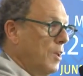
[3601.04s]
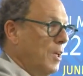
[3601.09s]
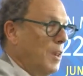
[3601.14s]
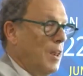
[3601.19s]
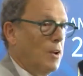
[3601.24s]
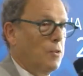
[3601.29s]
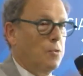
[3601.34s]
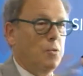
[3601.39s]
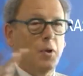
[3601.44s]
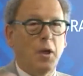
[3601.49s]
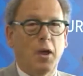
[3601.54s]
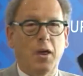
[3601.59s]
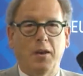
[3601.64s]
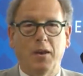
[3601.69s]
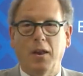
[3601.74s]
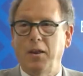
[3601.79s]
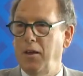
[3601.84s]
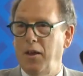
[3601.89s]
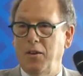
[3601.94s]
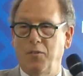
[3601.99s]
connect
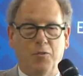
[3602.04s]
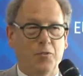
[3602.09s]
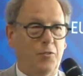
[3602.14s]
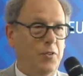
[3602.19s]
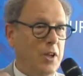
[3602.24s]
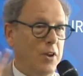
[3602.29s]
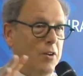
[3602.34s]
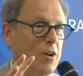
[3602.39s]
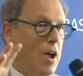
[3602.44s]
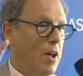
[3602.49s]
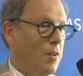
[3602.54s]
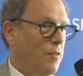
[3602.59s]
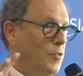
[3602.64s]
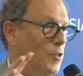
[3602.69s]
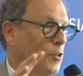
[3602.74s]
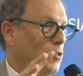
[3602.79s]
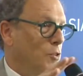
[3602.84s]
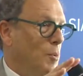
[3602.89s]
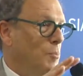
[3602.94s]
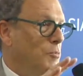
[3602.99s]
and figure out if
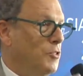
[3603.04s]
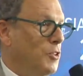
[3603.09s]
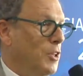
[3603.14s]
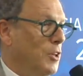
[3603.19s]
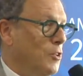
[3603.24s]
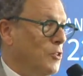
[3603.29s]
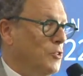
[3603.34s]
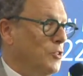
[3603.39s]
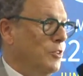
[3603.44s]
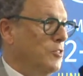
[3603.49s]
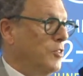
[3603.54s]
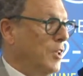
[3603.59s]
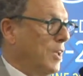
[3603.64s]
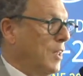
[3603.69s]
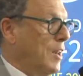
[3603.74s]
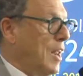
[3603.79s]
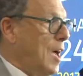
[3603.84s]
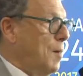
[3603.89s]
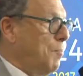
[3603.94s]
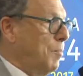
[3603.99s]
there's some synergies that
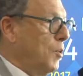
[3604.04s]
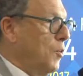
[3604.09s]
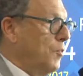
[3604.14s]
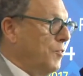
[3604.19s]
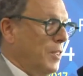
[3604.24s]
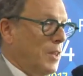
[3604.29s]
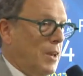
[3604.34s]
can happen over